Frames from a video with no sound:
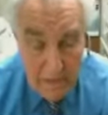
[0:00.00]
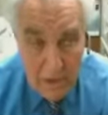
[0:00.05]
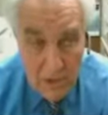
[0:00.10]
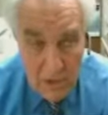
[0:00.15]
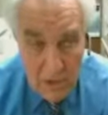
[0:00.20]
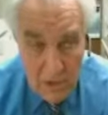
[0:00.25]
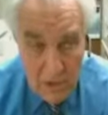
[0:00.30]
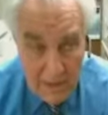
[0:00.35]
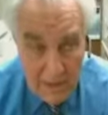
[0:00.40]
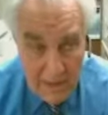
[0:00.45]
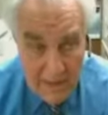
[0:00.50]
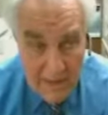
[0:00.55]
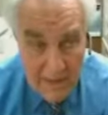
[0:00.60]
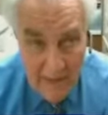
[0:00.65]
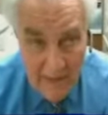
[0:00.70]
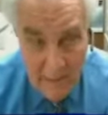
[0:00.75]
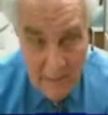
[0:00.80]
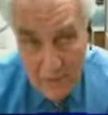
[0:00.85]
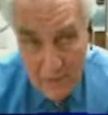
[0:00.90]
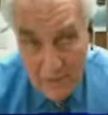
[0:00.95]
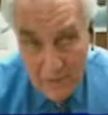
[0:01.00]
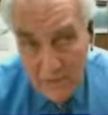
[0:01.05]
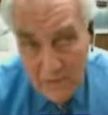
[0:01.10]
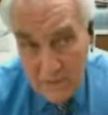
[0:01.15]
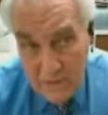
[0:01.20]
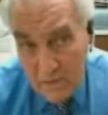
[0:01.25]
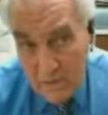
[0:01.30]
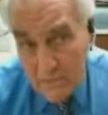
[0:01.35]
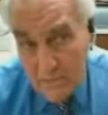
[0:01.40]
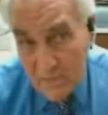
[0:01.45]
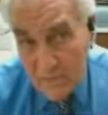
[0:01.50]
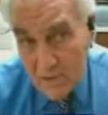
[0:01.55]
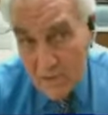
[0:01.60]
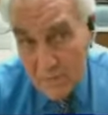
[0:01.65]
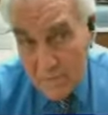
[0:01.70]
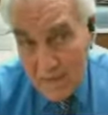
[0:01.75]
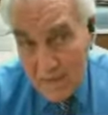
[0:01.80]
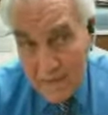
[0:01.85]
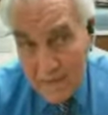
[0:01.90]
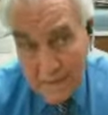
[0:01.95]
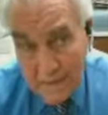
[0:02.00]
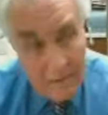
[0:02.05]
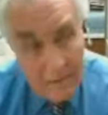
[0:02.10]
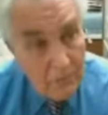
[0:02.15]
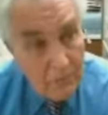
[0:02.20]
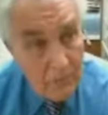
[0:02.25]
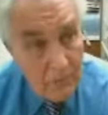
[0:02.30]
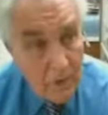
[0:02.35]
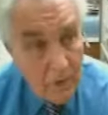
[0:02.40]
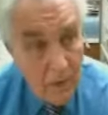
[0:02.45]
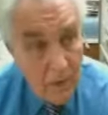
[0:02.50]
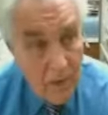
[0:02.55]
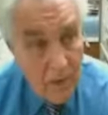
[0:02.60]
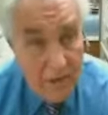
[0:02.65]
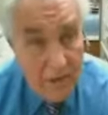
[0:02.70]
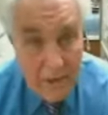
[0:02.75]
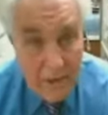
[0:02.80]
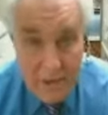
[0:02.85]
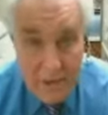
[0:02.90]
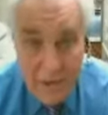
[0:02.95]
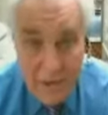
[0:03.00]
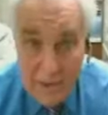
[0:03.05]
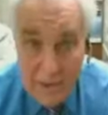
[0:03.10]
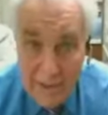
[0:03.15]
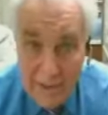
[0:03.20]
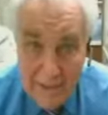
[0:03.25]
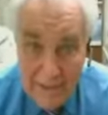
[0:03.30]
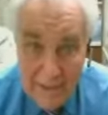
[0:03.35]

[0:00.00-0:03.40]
So the anatomy of a smile requires